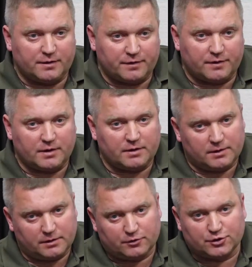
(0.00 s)
society of
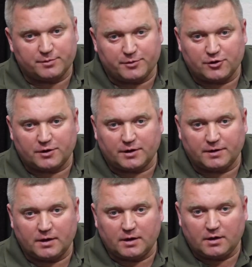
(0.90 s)
Ukraine have to believe
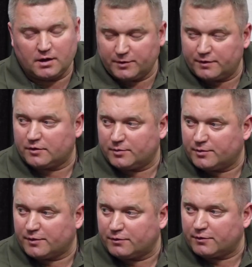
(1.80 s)
in us and
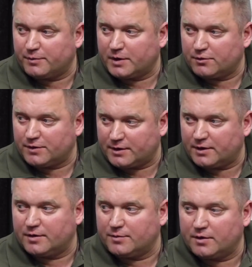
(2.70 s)
wait a bit.
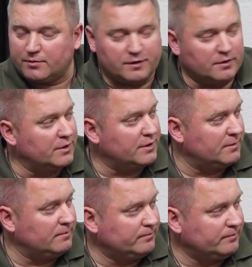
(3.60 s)
We'll do our job
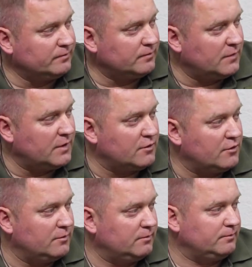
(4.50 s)
as, as we
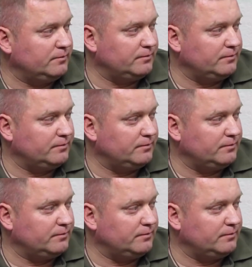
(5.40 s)
have to.